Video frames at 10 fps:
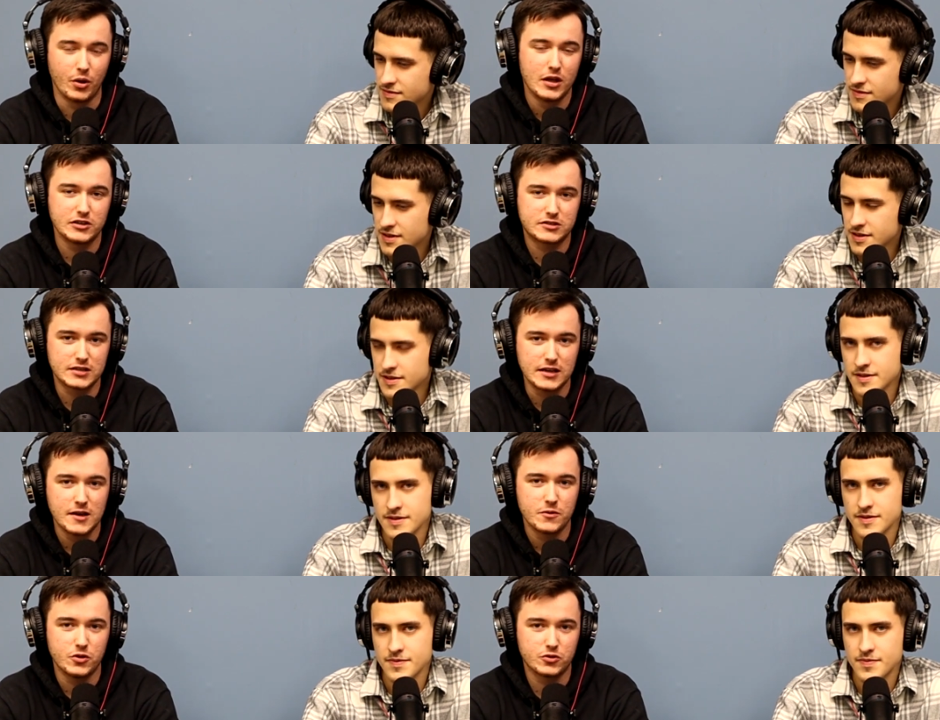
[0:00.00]
Speaker 1: You see,
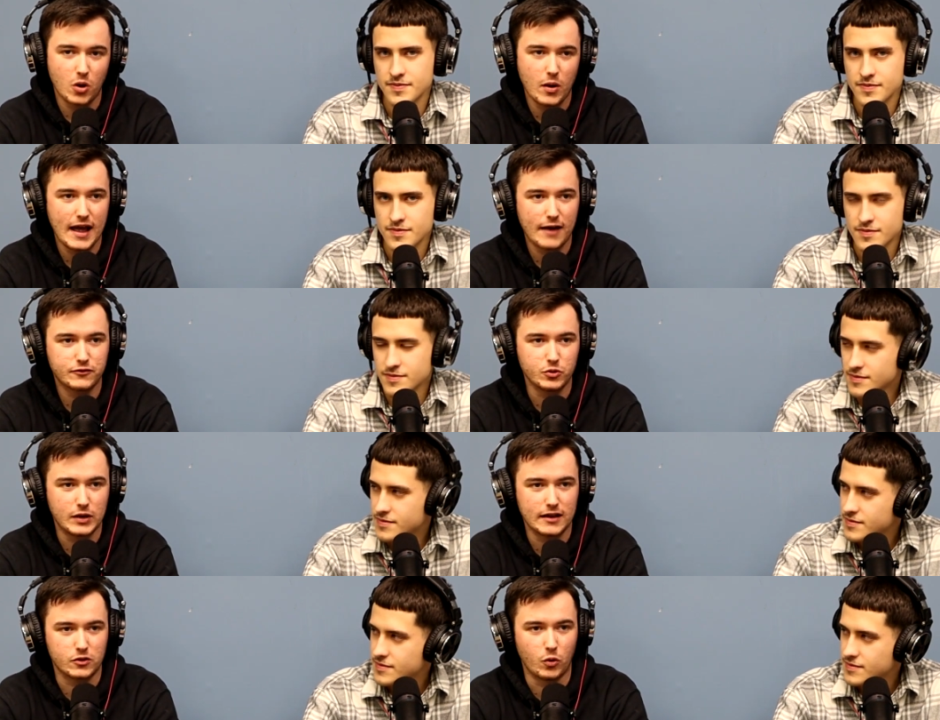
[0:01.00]
you don't have to
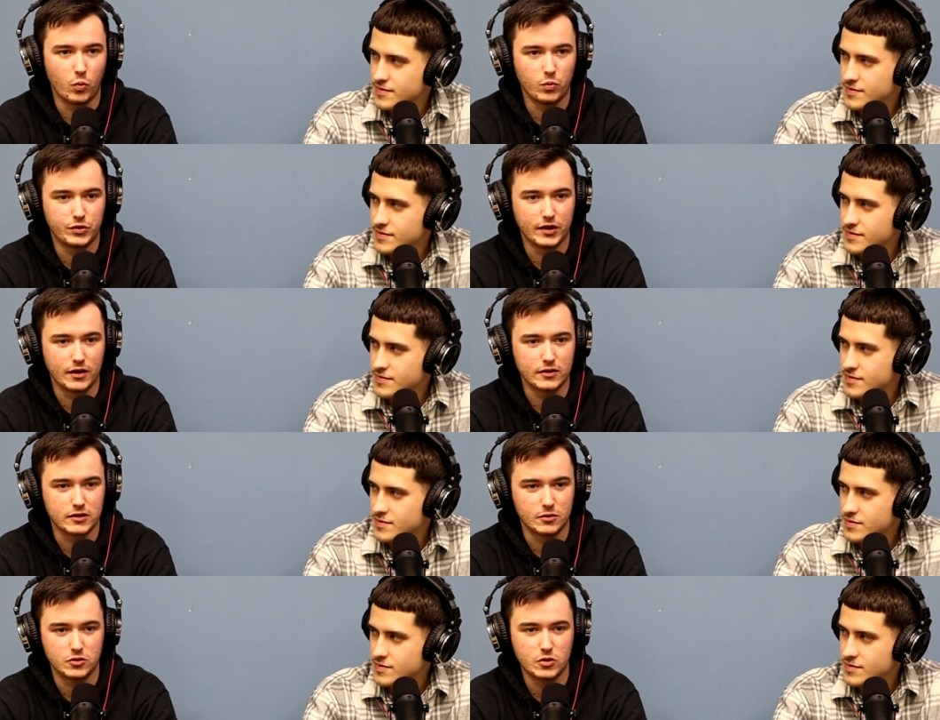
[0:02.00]
get the the the
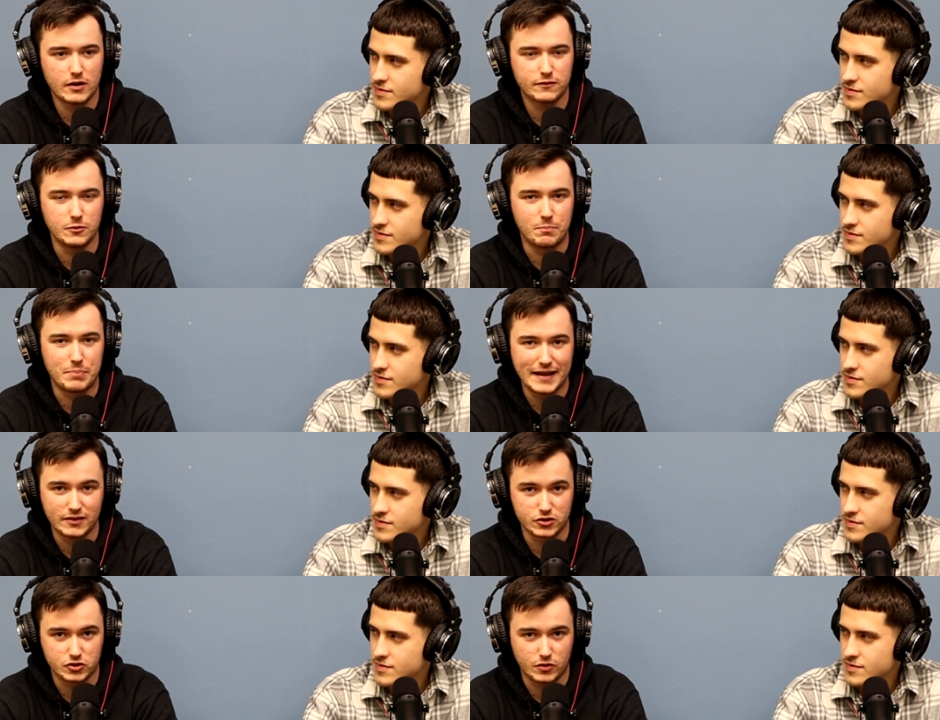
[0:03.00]
you don't have to bend the
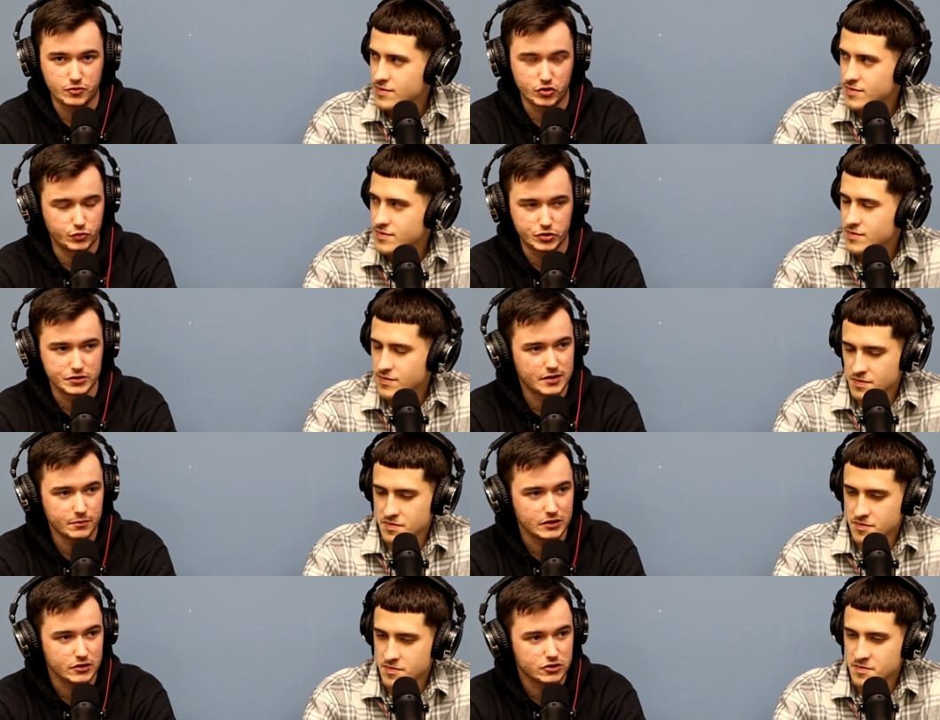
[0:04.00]
scriptures, which is something
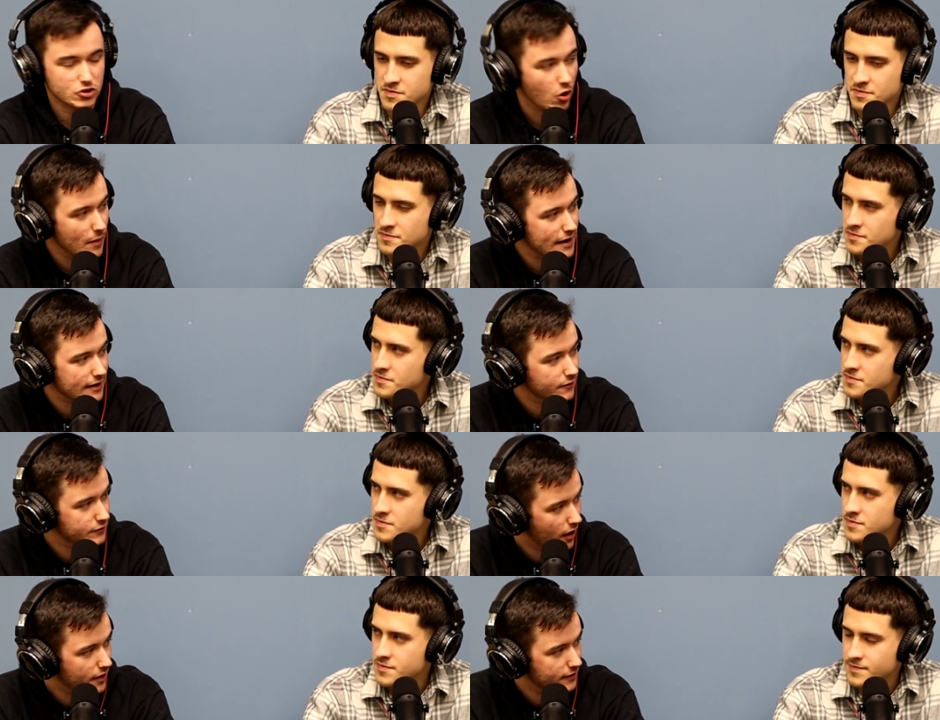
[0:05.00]
that so many have
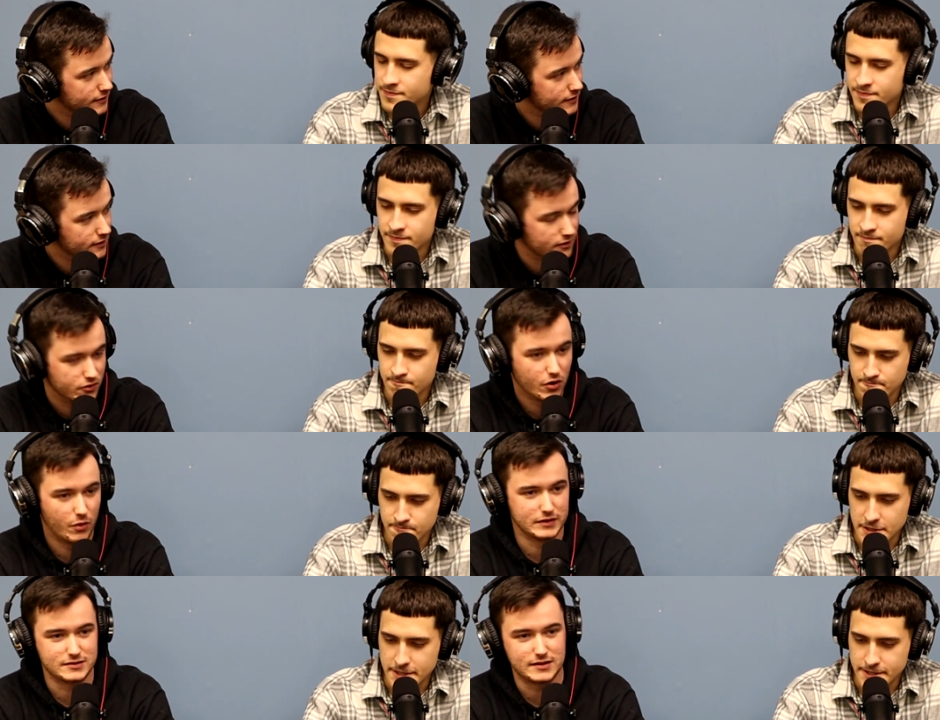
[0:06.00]
done in, mm. in you know in
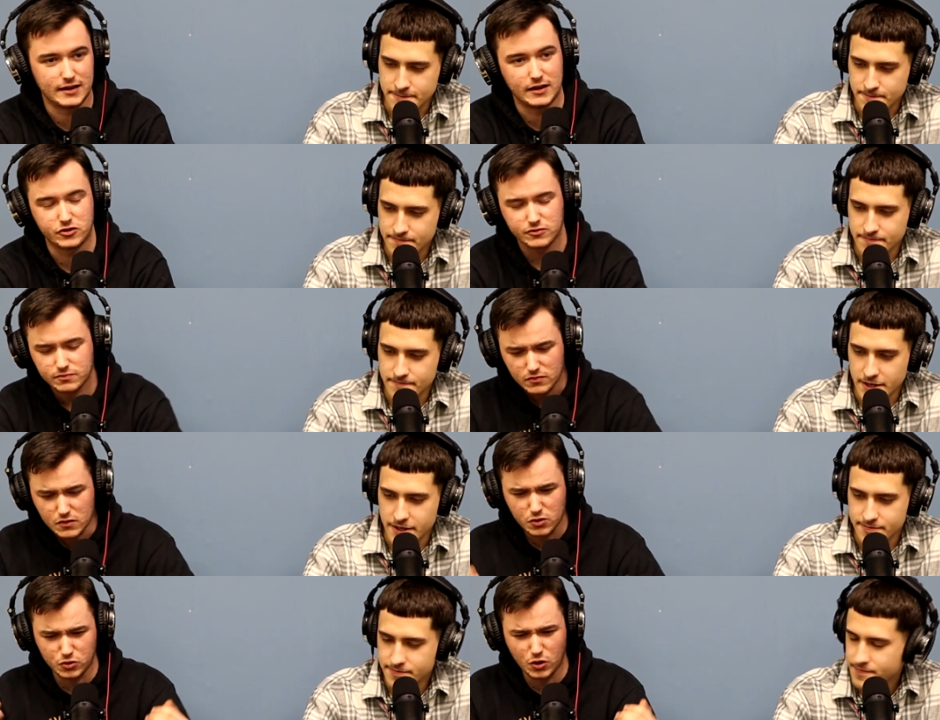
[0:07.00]
this day and age. You
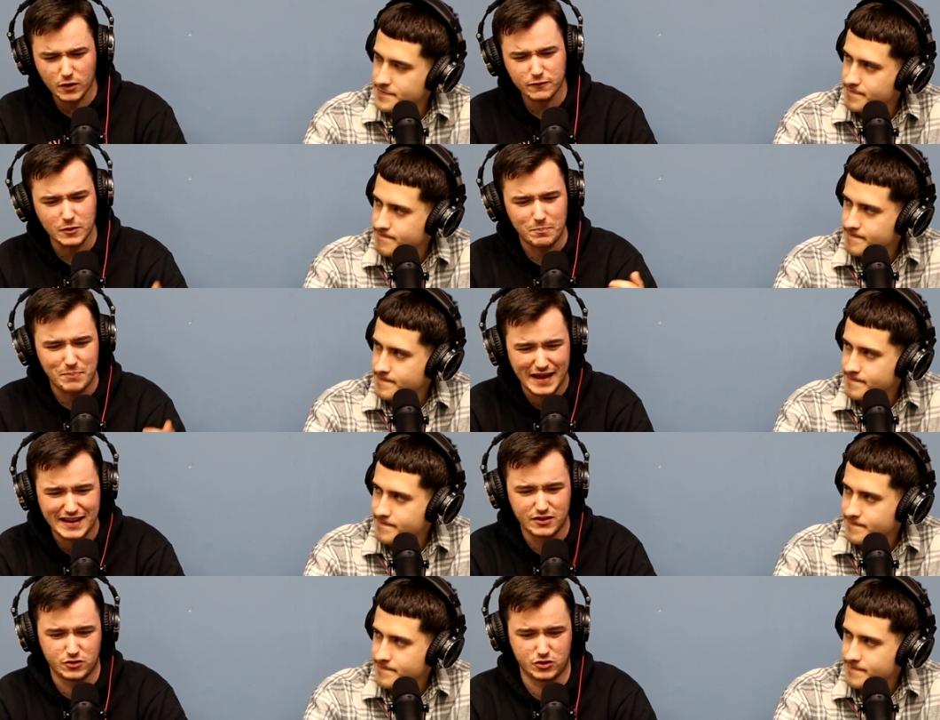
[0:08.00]
don't have to
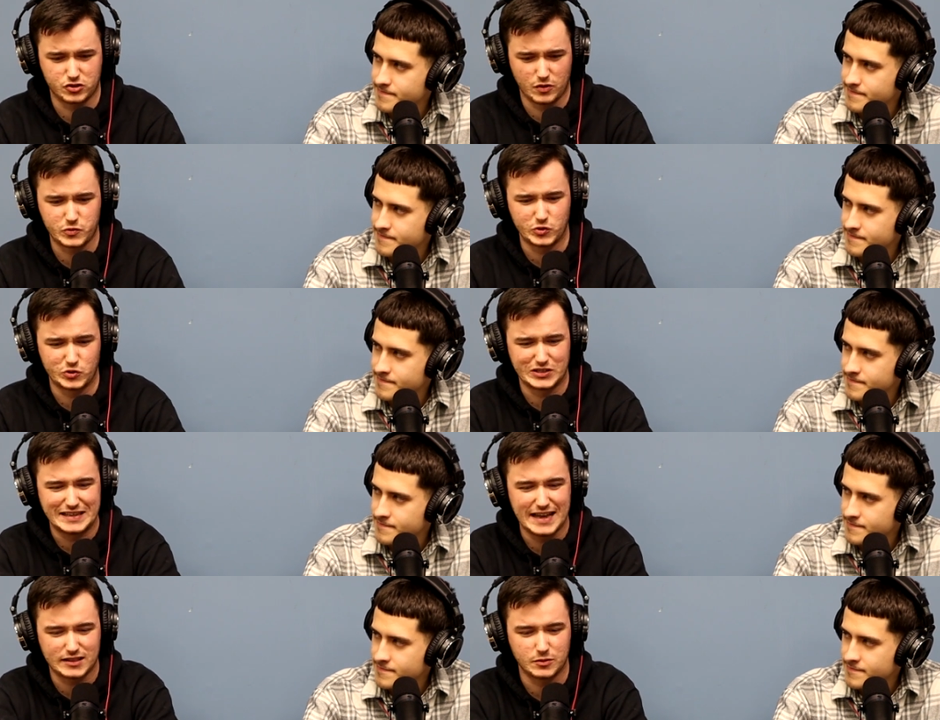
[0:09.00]
bend the scriptures to
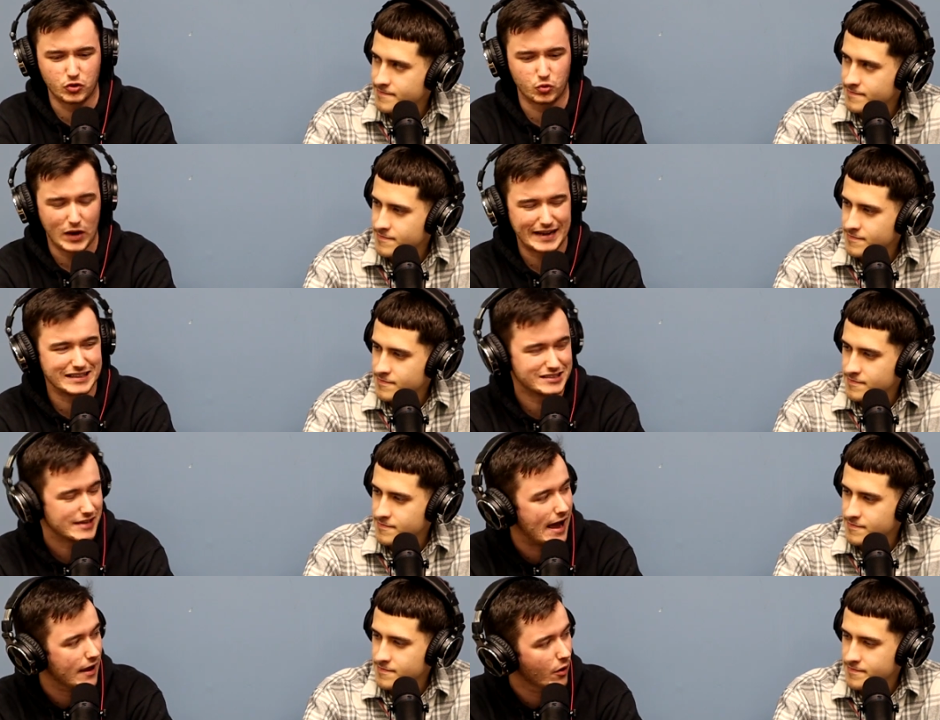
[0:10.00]
get them to
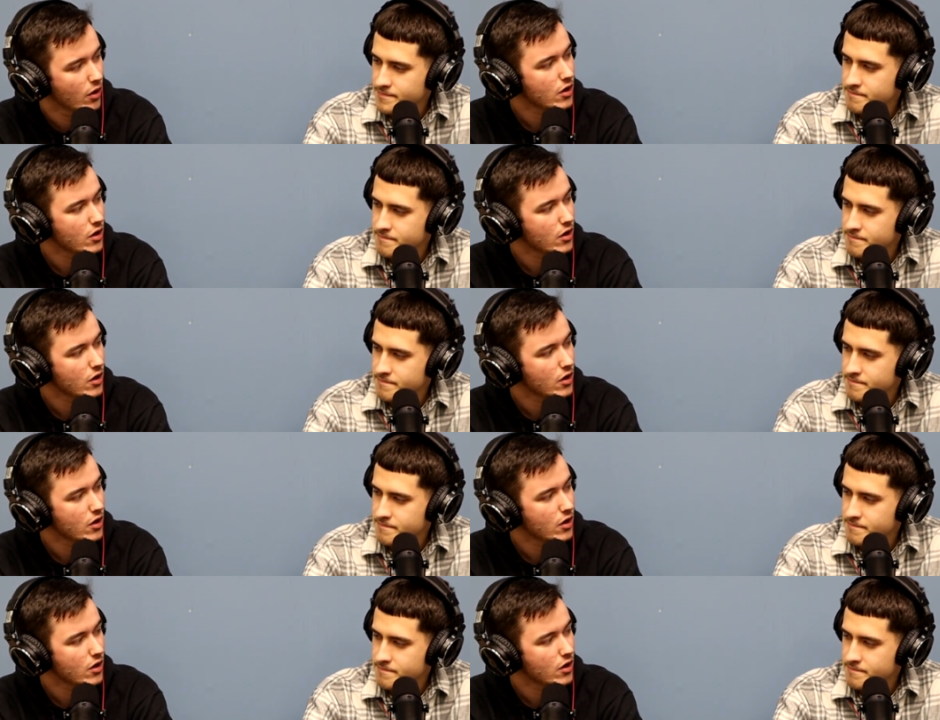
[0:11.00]
reconcile